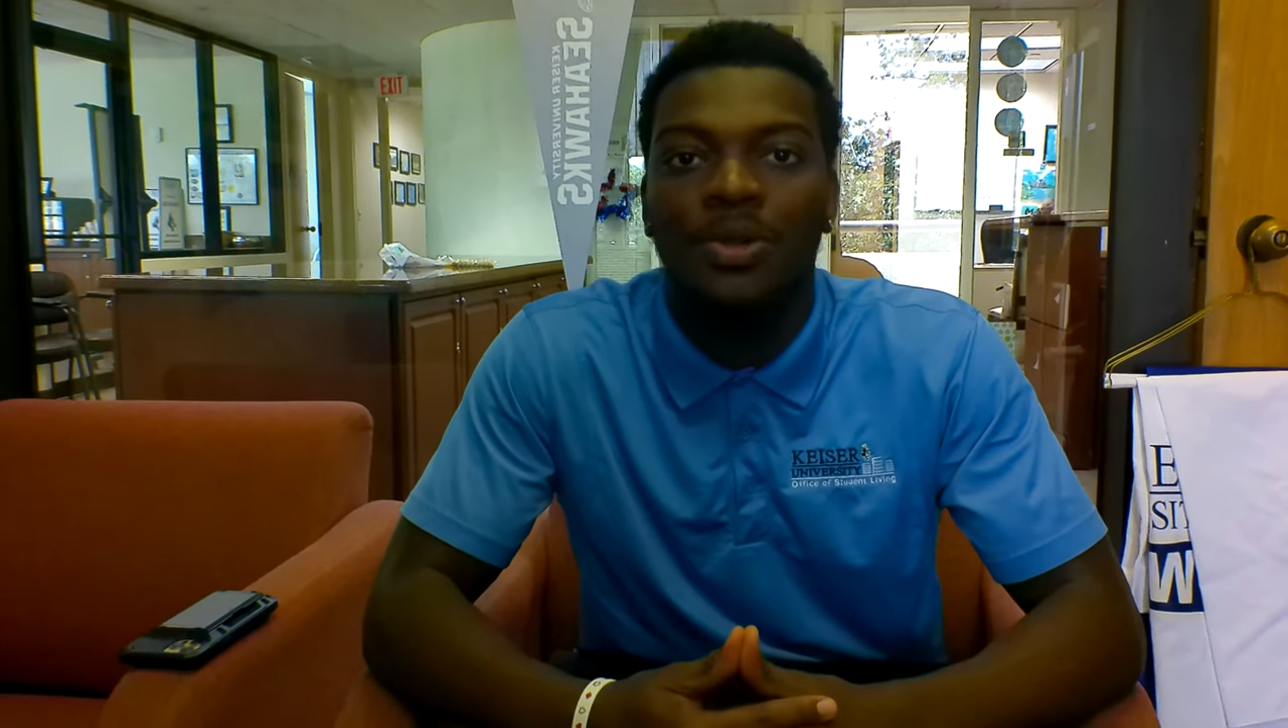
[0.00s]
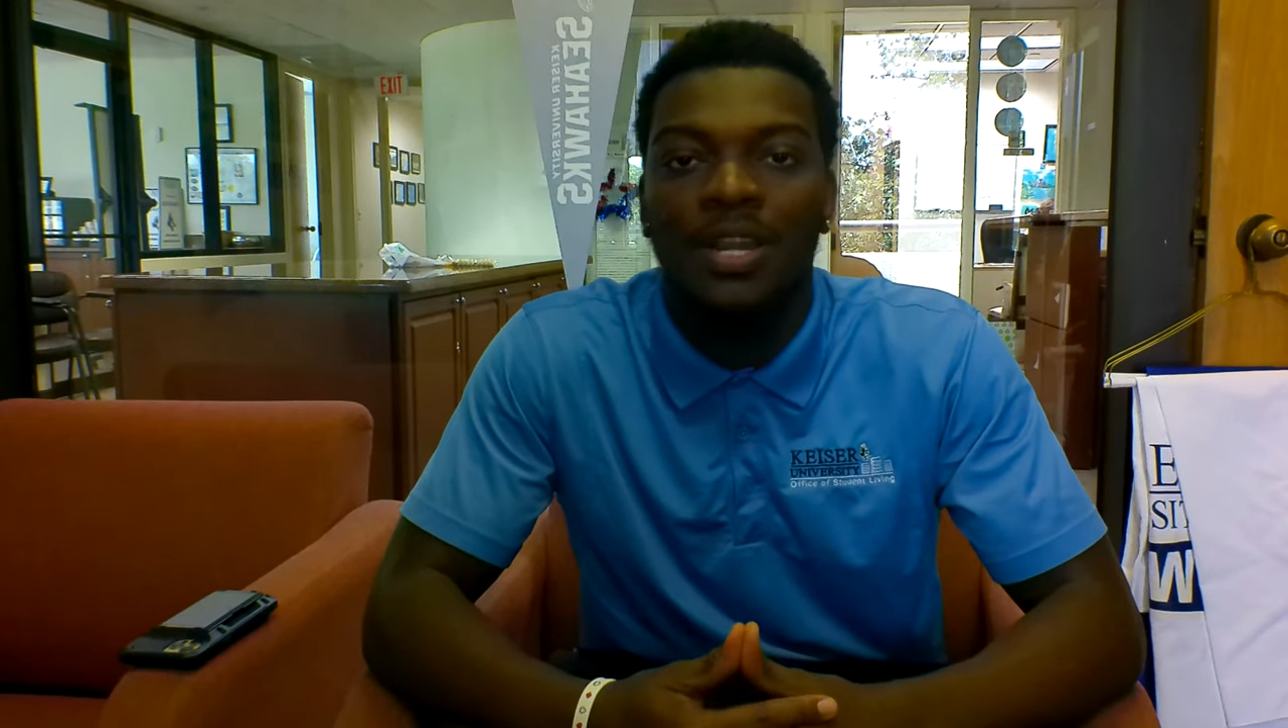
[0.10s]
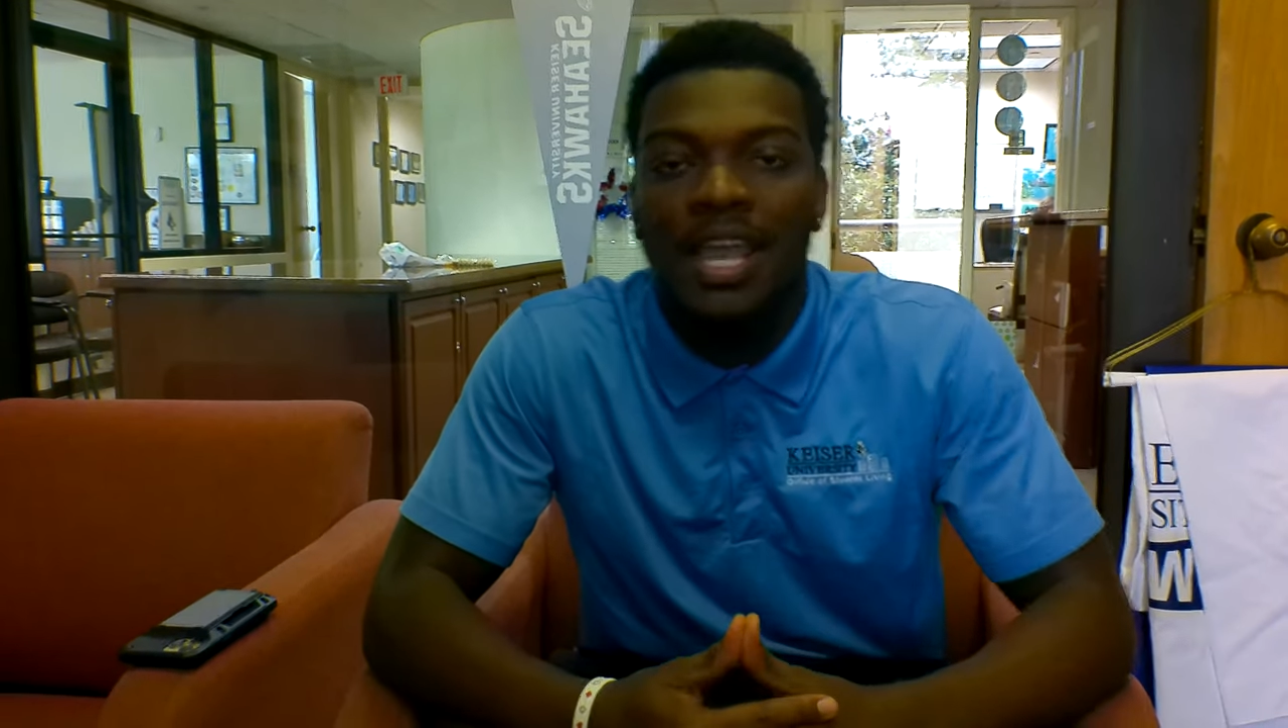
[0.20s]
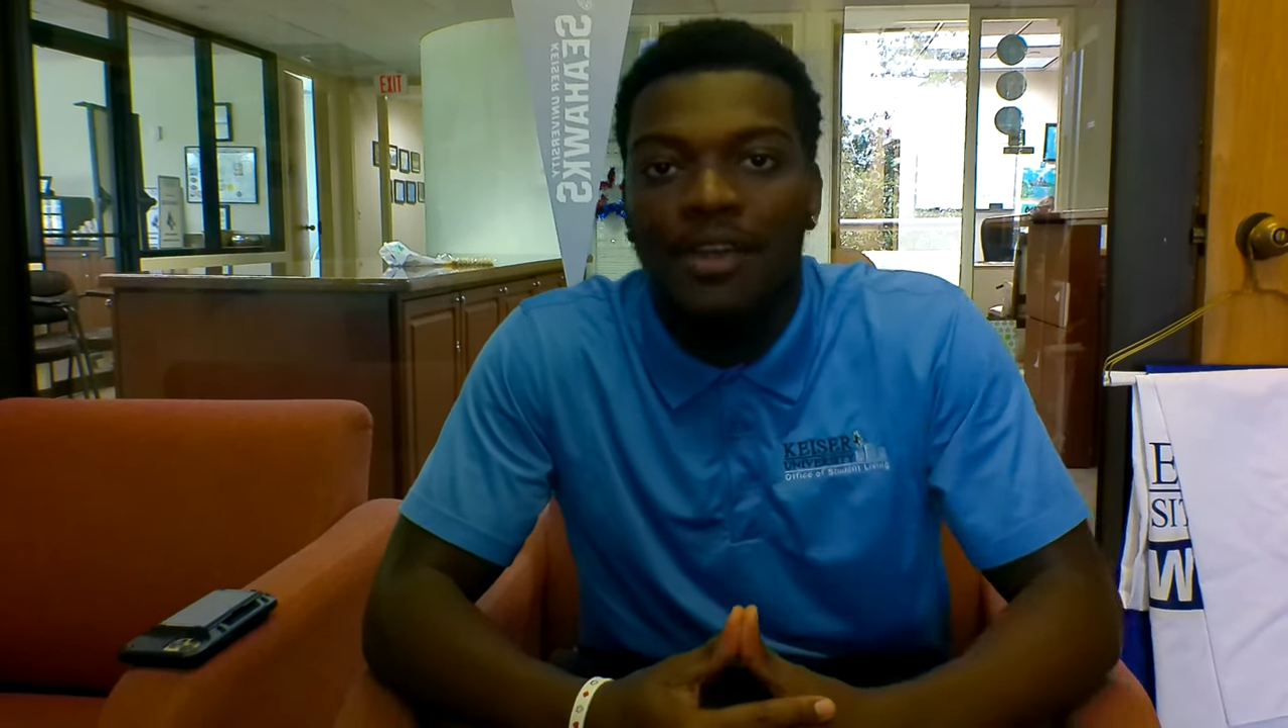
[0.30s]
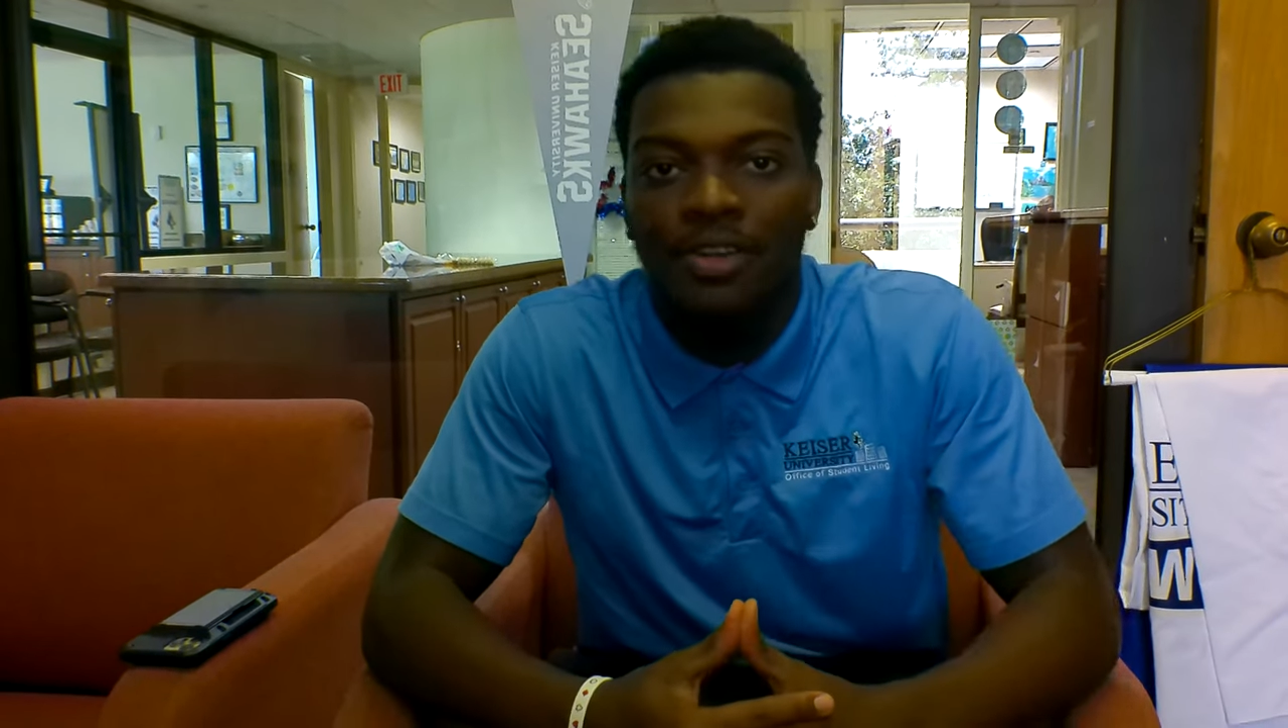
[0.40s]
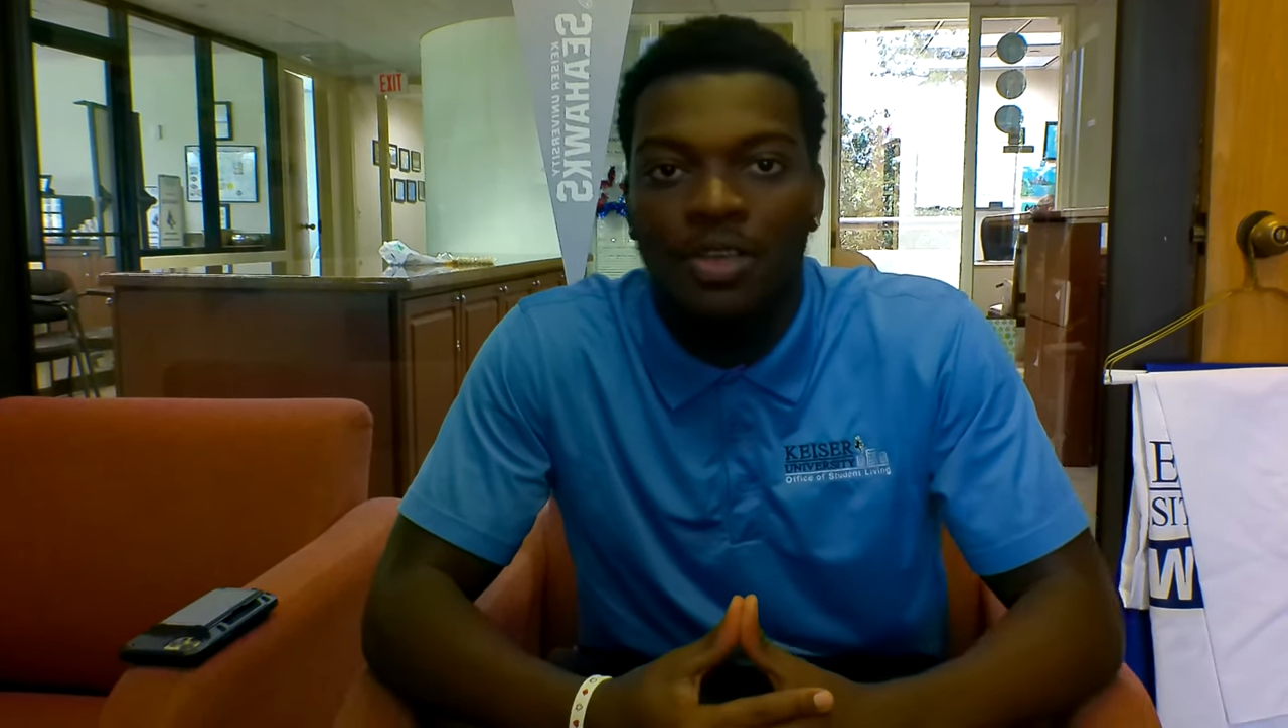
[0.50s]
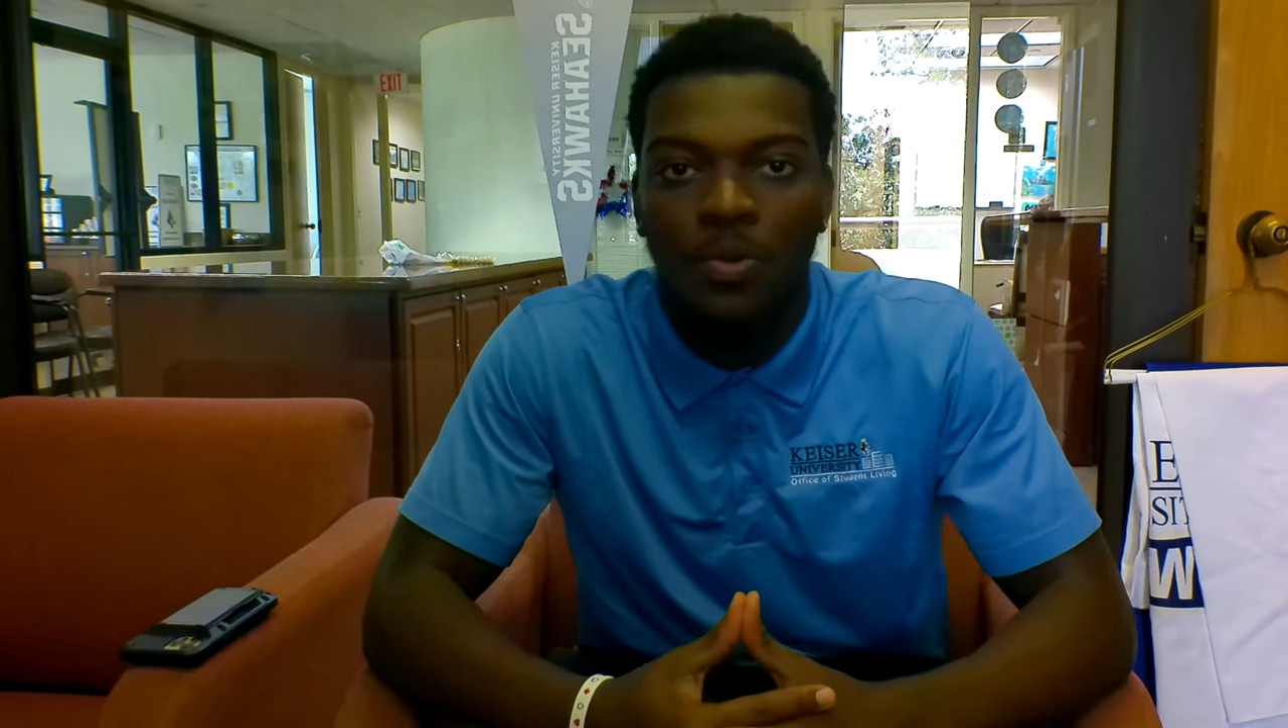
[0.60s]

in the area